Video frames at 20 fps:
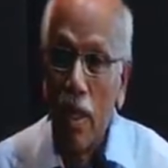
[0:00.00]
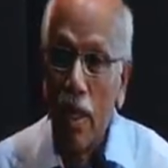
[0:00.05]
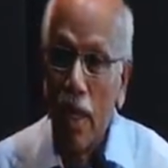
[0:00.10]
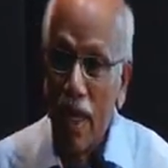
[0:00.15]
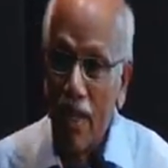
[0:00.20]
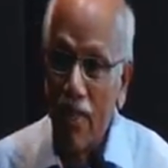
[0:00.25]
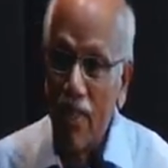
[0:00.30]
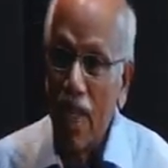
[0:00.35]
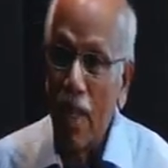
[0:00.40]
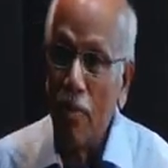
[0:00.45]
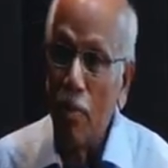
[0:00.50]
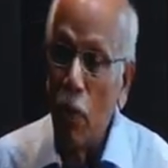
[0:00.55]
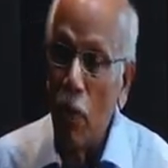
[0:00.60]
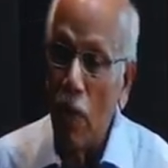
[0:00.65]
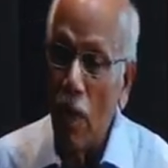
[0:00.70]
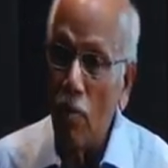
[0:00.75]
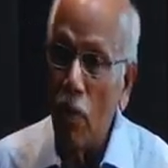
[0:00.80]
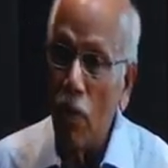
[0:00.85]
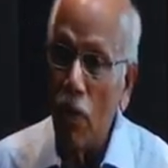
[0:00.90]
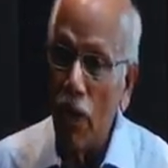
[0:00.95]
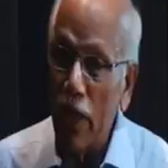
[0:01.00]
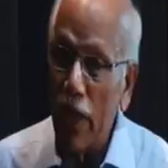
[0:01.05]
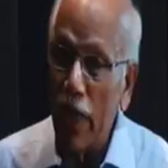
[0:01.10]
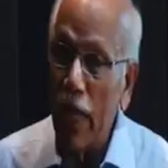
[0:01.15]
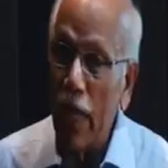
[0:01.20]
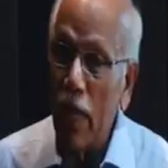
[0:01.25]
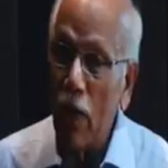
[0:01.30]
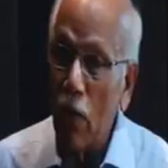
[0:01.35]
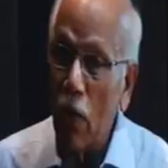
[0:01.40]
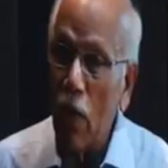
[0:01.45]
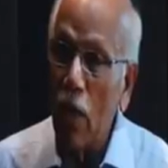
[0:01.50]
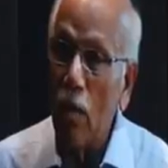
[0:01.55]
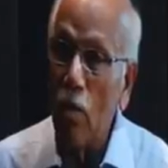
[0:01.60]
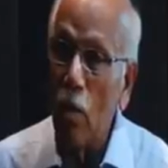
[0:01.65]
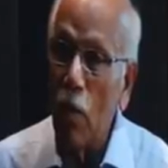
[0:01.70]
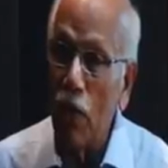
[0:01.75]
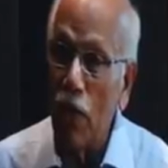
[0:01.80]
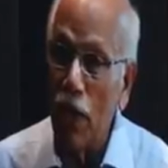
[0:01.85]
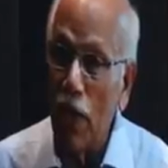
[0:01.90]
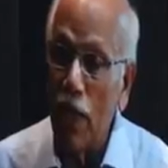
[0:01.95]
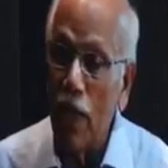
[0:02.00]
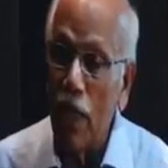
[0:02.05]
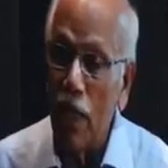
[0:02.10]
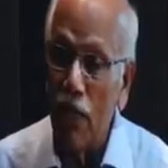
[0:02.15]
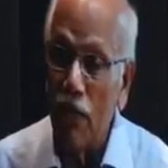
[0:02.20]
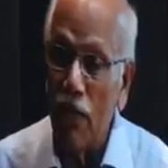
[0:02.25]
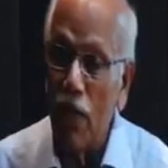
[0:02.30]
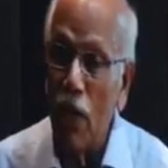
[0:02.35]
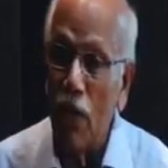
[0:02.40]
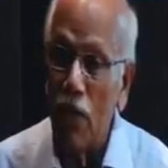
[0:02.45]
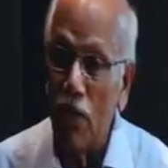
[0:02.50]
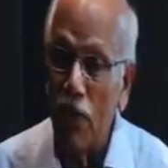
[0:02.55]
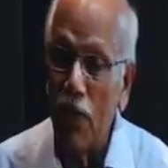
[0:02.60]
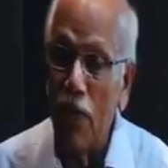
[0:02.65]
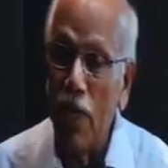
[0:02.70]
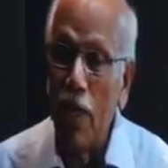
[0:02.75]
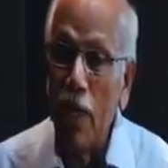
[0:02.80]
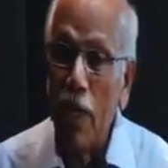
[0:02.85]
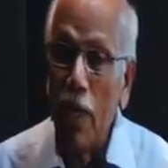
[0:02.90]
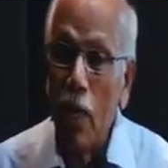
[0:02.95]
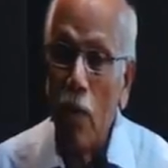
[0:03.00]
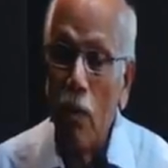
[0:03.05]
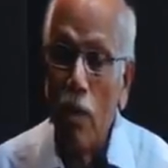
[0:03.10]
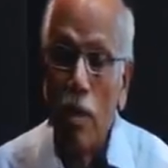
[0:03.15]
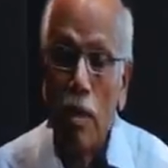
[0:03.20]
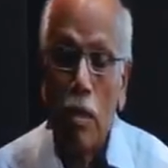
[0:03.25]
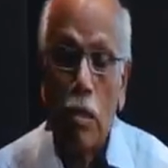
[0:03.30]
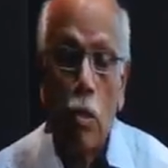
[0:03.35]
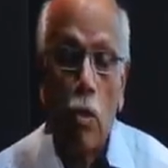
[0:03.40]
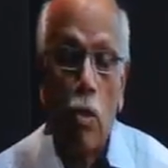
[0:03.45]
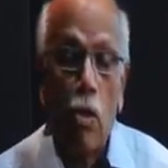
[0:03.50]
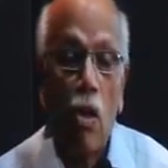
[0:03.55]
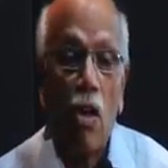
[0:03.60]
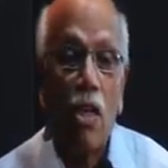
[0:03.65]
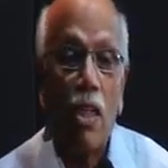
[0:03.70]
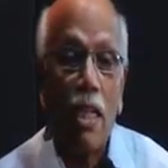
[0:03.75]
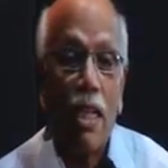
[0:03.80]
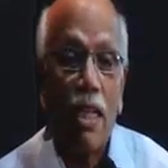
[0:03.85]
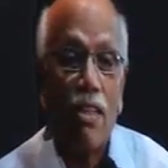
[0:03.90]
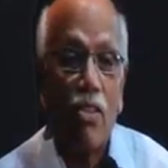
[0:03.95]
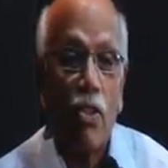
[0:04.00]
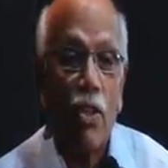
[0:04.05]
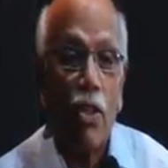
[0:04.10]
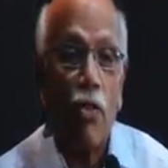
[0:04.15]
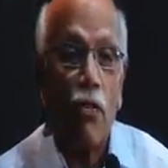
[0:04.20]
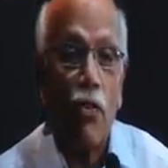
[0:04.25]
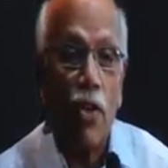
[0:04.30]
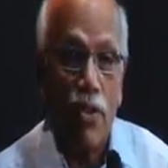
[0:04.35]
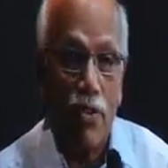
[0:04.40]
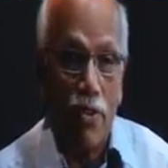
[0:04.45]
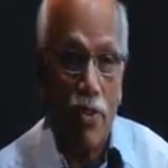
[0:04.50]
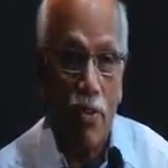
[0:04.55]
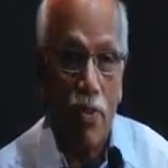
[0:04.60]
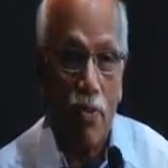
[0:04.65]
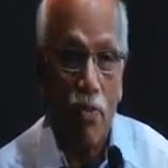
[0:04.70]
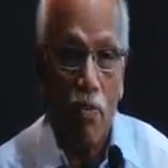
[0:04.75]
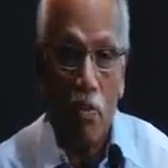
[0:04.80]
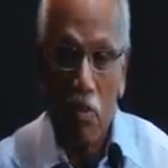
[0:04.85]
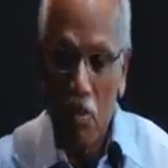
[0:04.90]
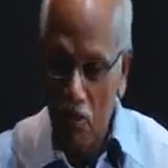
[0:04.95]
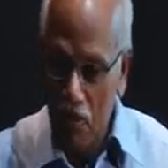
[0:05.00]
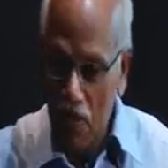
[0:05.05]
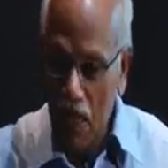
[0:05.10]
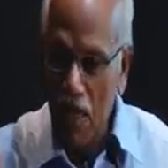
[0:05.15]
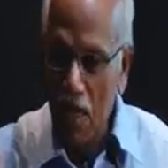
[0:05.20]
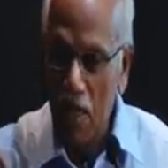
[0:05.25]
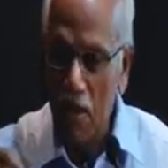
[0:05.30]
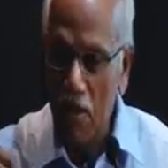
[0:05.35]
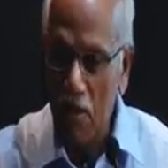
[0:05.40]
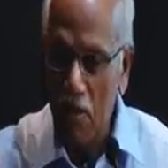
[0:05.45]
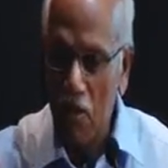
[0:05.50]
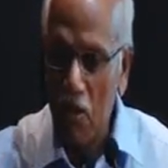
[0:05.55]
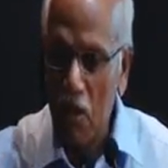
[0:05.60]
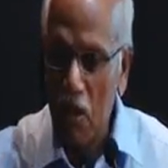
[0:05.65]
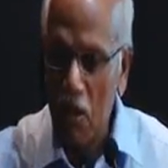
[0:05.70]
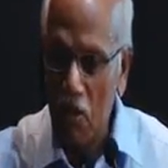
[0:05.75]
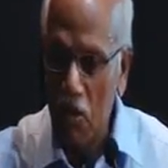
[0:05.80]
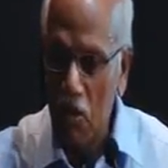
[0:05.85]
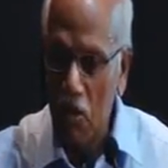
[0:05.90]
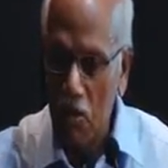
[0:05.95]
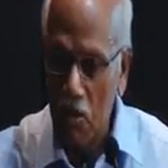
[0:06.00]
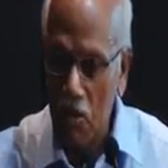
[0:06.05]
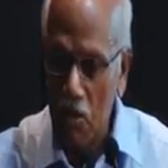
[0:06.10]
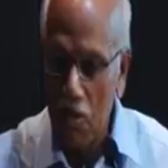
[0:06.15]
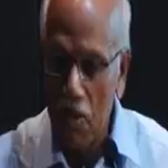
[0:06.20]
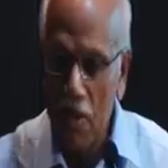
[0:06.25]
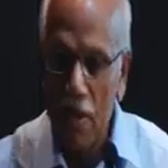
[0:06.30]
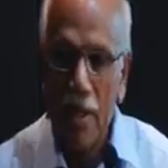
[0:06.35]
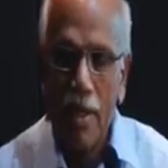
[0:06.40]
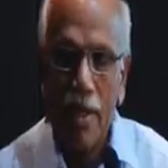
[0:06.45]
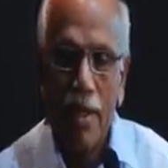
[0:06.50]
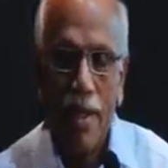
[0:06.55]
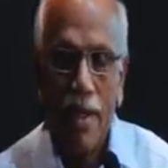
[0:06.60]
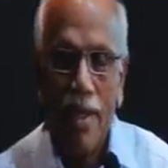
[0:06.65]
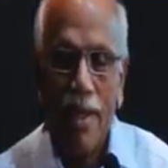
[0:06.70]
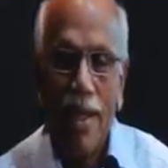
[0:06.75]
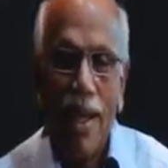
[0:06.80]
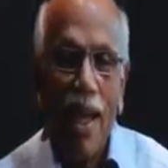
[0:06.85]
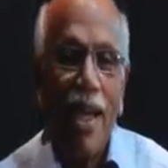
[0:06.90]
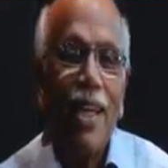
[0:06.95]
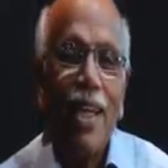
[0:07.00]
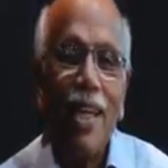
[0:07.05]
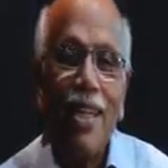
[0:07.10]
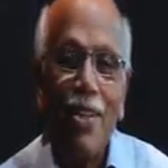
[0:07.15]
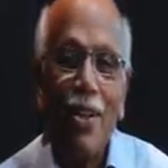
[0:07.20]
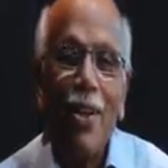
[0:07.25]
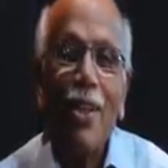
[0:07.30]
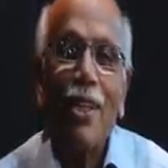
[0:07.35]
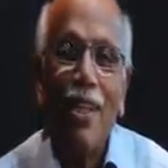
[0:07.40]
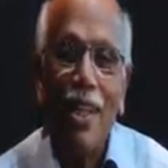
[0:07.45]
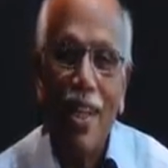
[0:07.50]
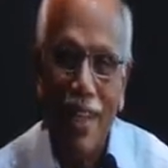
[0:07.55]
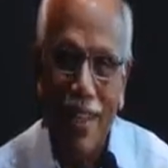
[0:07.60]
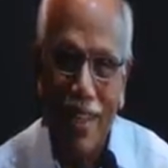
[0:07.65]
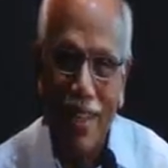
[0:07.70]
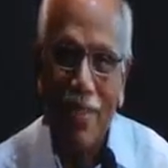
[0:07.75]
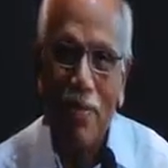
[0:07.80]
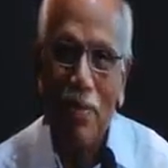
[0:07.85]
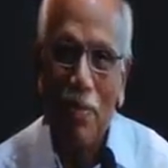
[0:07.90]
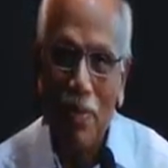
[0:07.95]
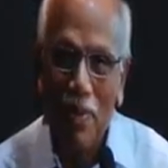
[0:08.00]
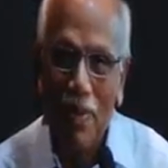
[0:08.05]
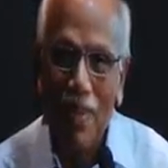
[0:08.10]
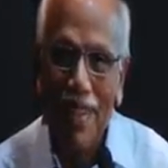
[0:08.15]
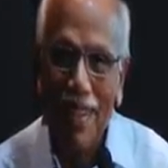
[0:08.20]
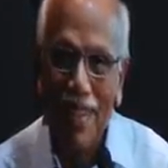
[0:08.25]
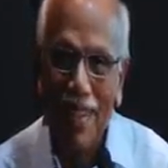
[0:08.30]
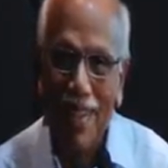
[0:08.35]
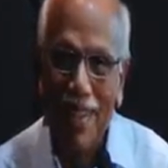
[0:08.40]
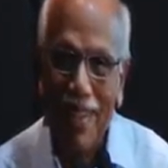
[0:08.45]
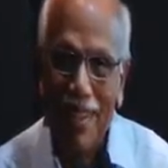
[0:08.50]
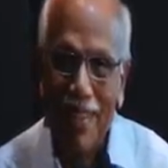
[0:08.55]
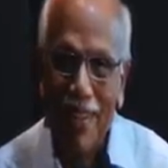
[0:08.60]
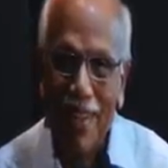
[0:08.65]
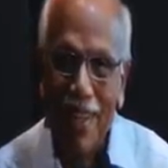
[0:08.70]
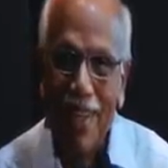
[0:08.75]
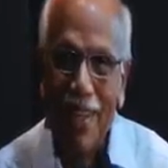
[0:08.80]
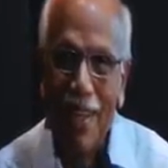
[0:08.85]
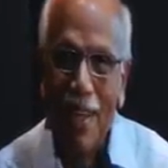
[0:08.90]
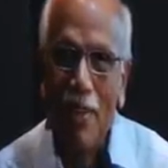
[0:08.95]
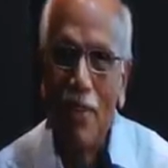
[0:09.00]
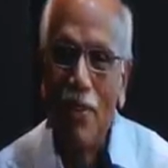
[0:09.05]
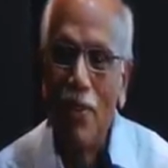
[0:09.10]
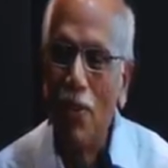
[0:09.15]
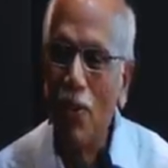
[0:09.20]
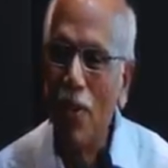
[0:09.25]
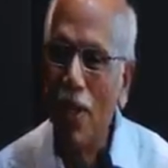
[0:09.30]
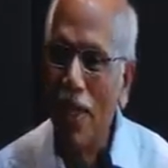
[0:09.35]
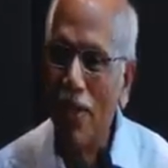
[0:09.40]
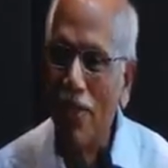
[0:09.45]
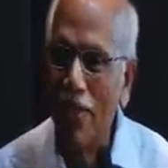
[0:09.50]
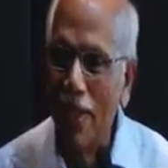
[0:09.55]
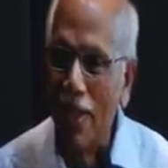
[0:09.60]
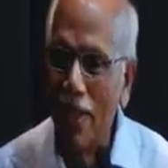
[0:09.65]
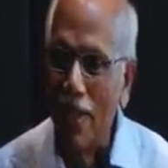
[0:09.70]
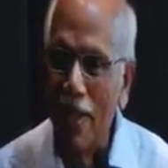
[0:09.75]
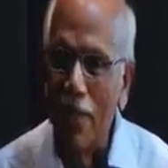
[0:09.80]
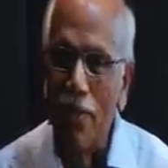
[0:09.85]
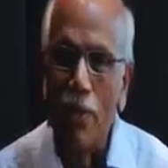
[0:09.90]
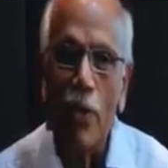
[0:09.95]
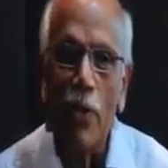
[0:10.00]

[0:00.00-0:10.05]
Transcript: Next time you come to Chennai and talk about Shankara's philosophy, we will throw rotten eggs on your face. Sign, so and so. I enjoyed the letter. I have so nice letter.